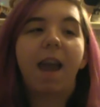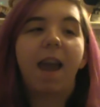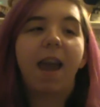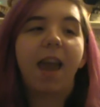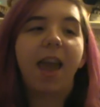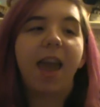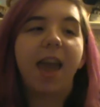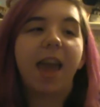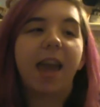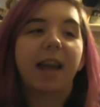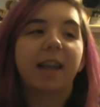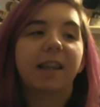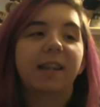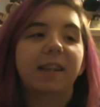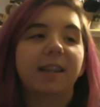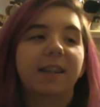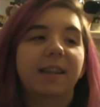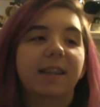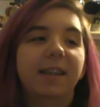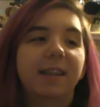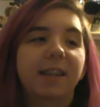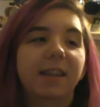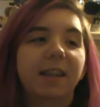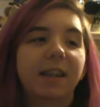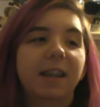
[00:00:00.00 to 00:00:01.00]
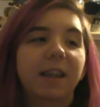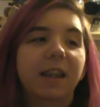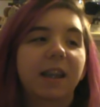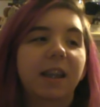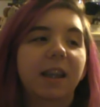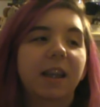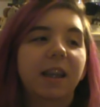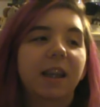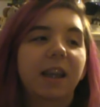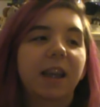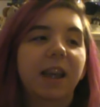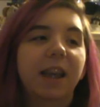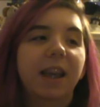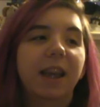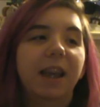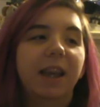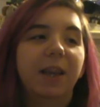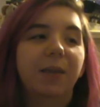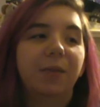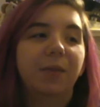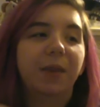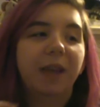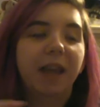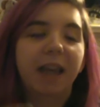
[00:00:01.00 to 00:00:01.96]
and if